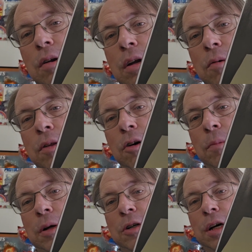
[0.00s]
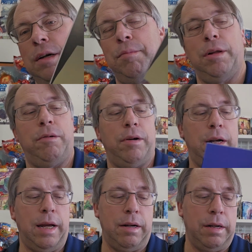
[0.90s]
You know, with Harvey shot and blood
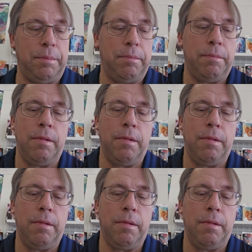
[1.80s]
running out on him.